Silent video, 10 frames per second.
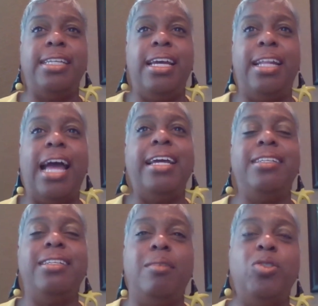And I
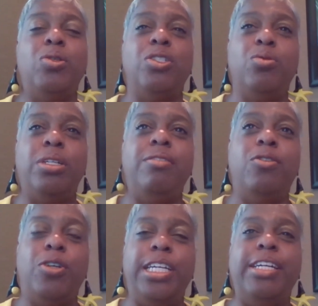ended up doing
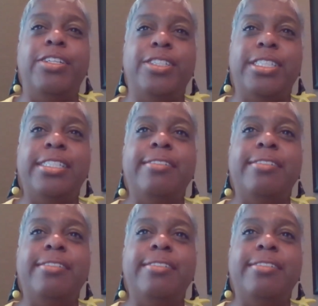24 years.